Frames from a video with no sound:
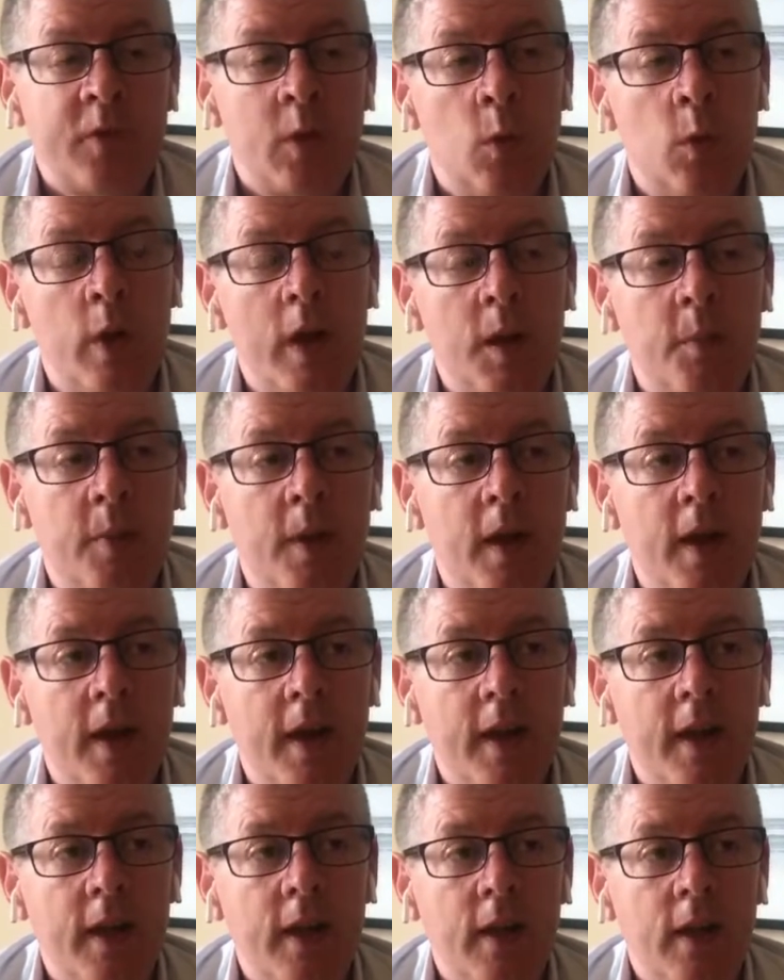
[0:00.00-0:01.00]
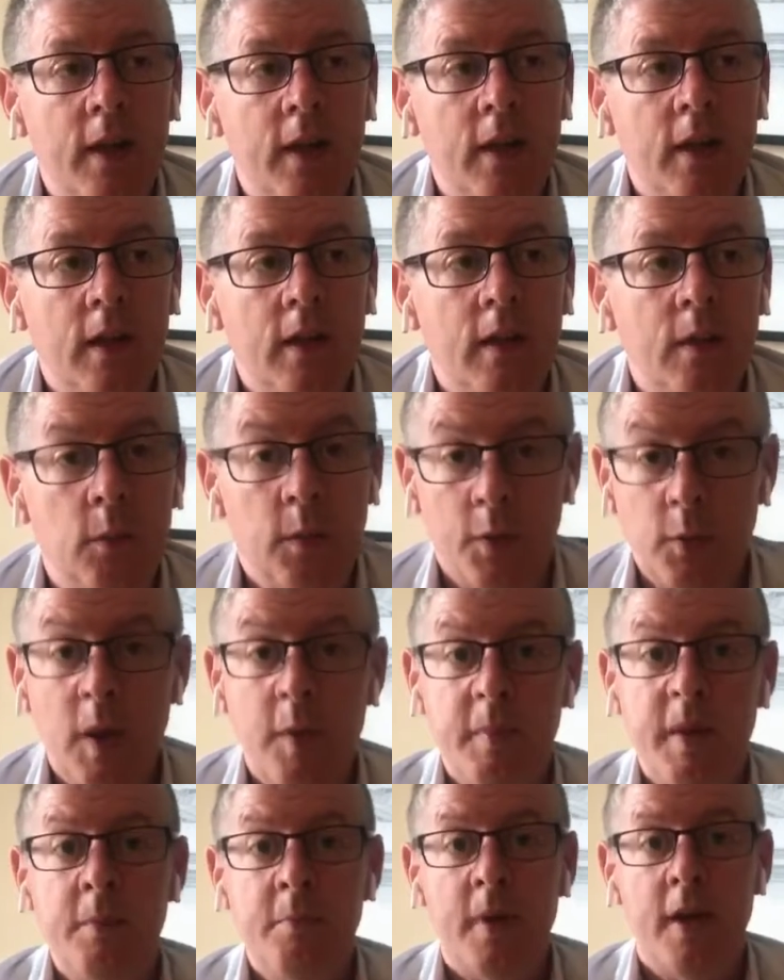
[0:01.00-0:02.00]
whereby, what do I
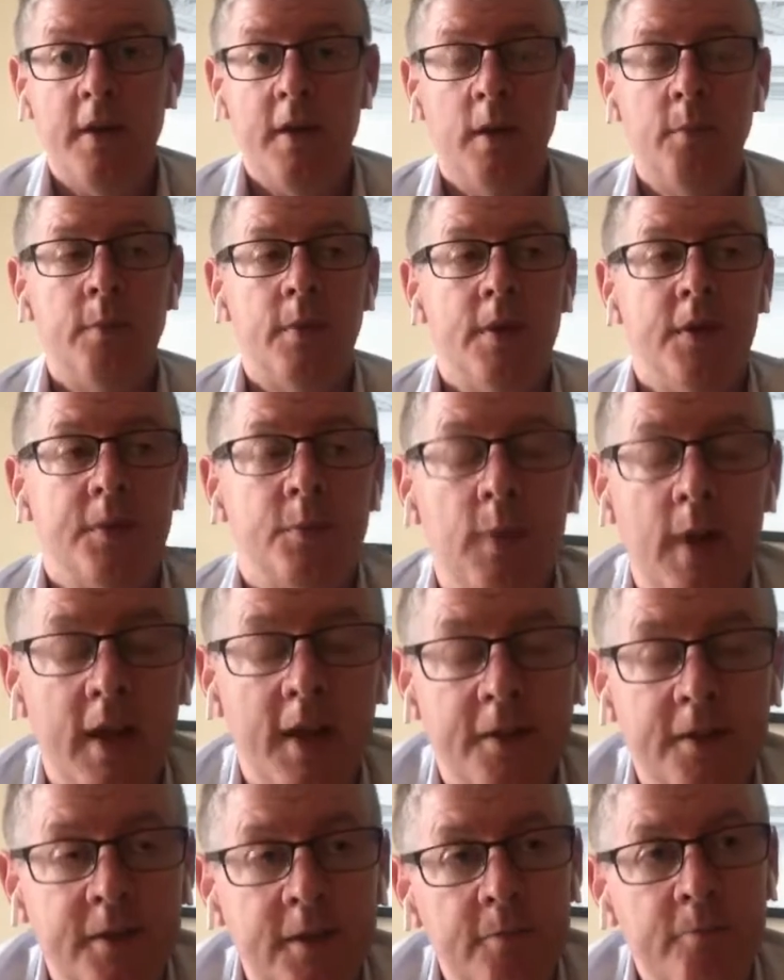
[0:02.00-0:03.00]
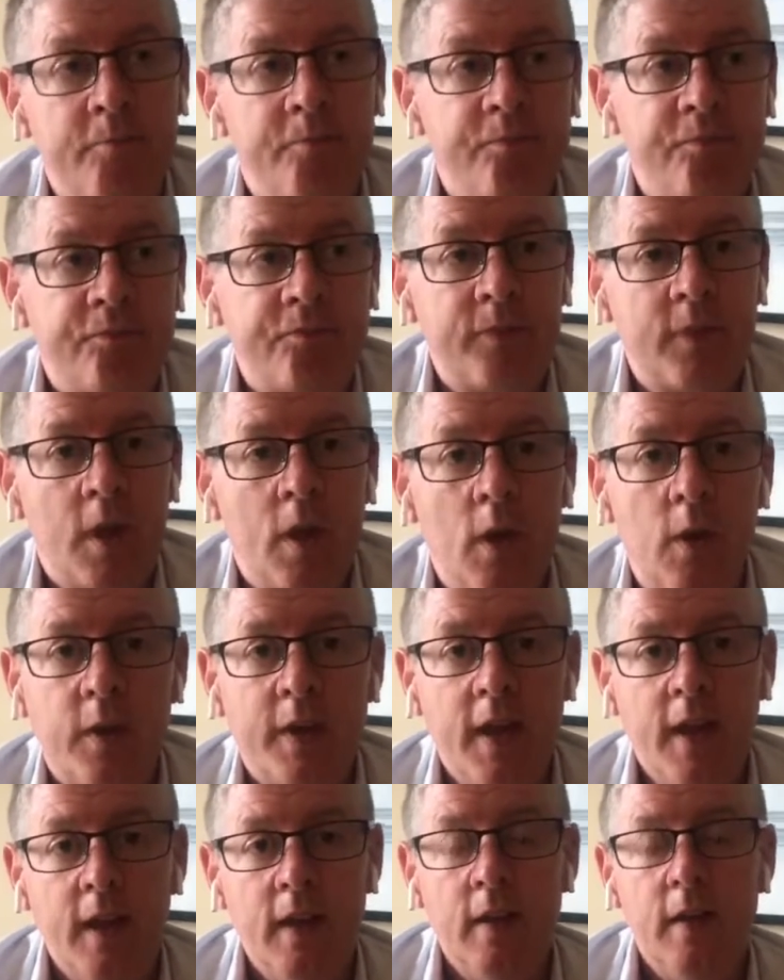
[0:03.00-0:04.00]
mean by numbers? Well, it's,
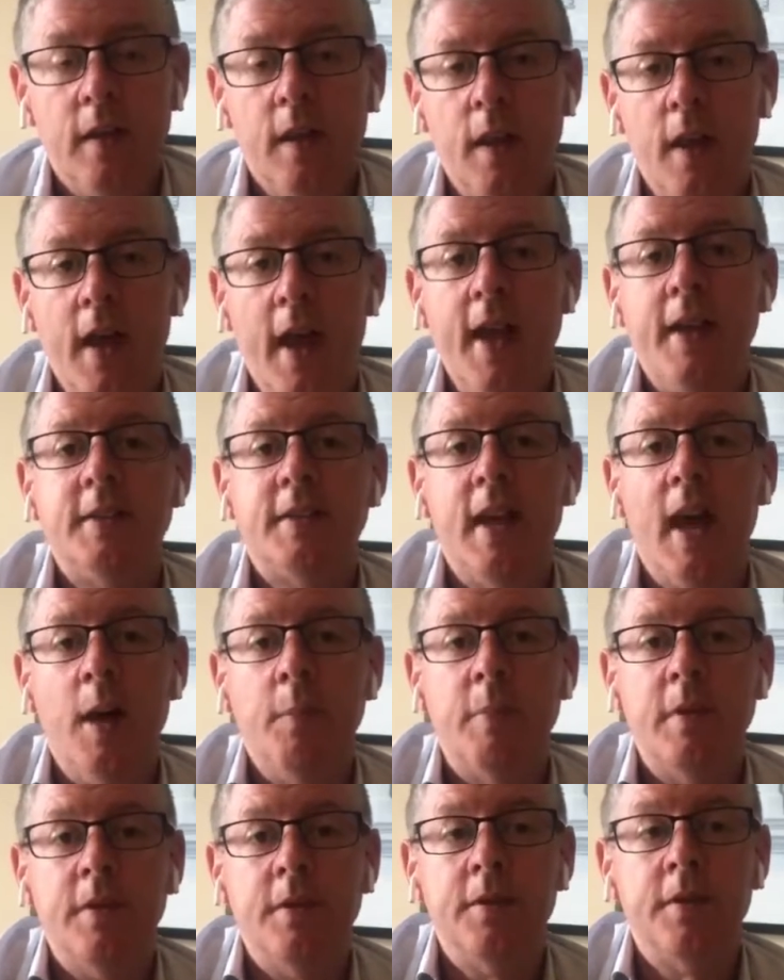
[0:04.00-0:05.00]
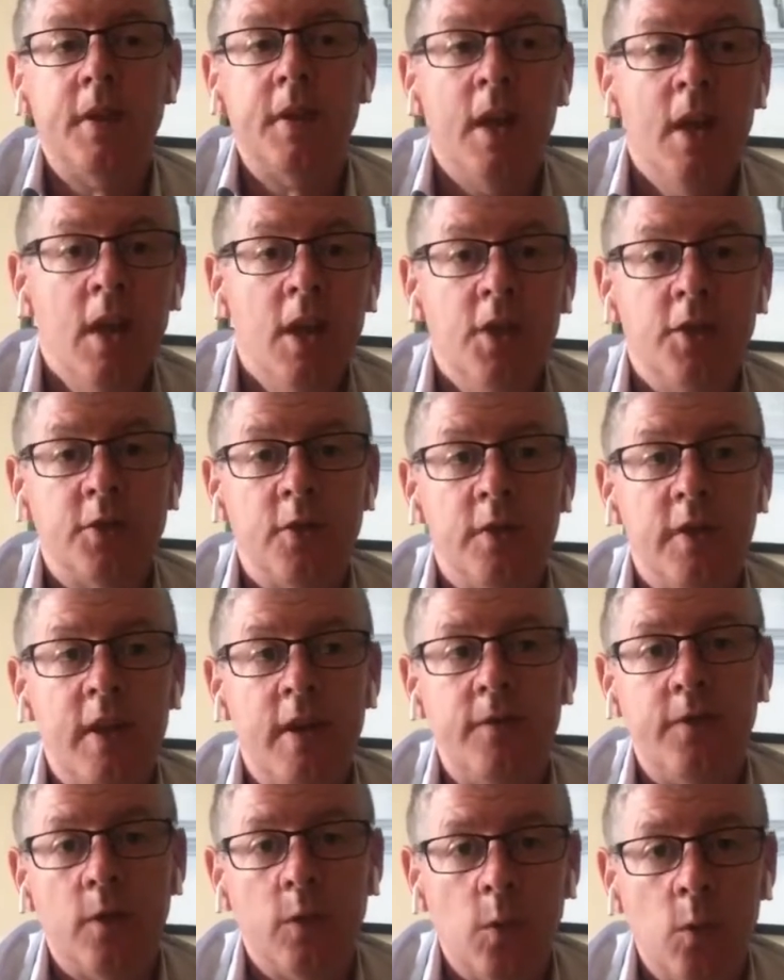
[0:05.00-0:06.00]
okay, X happens, so
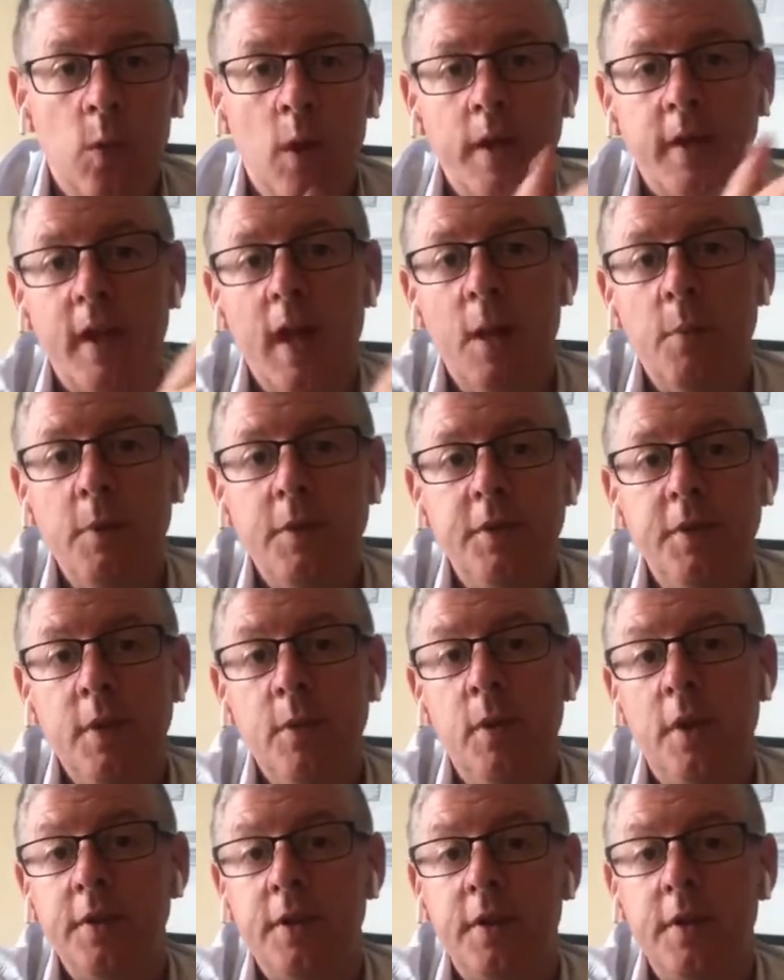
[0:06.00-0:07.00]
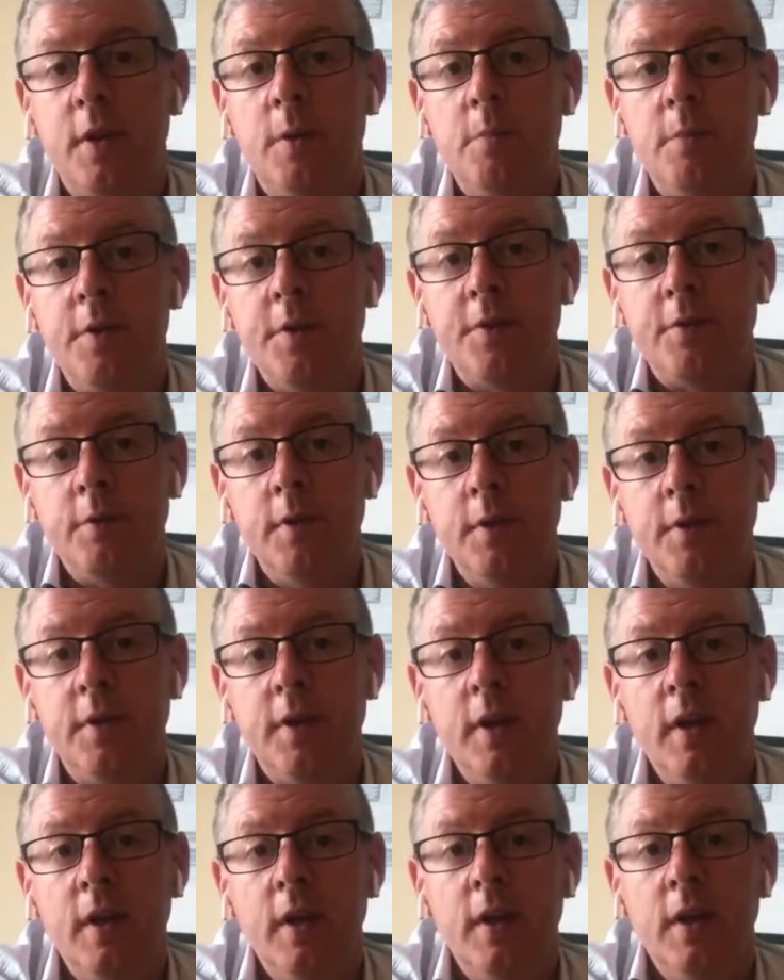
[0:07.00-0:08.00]
therefore what can we do on the numbers route
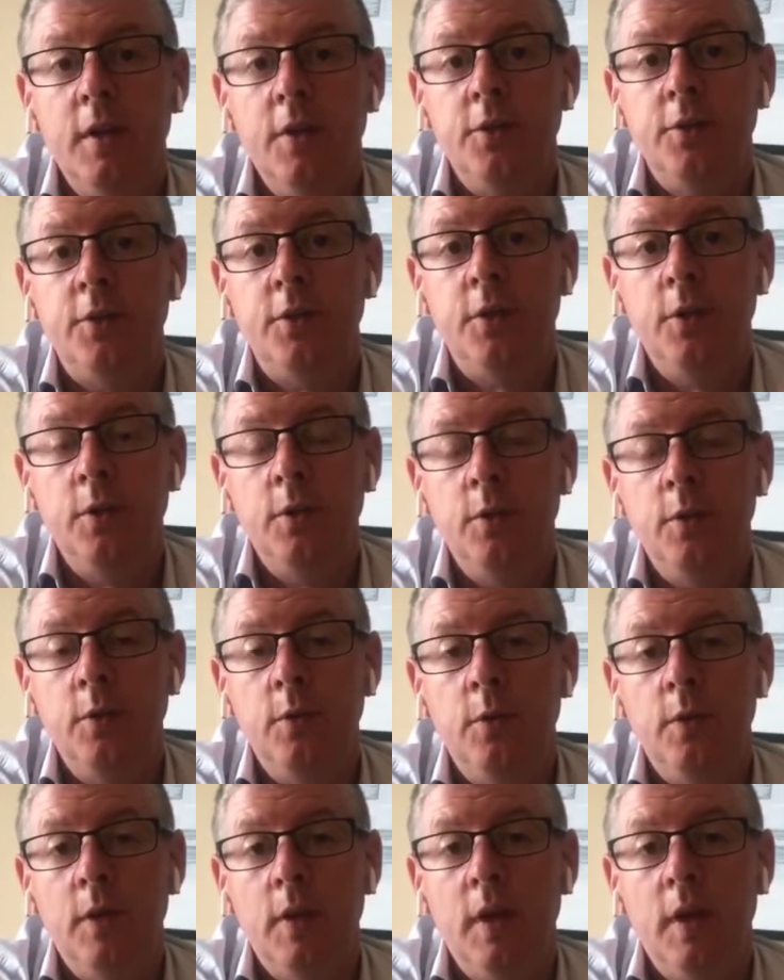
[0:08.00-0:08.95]
to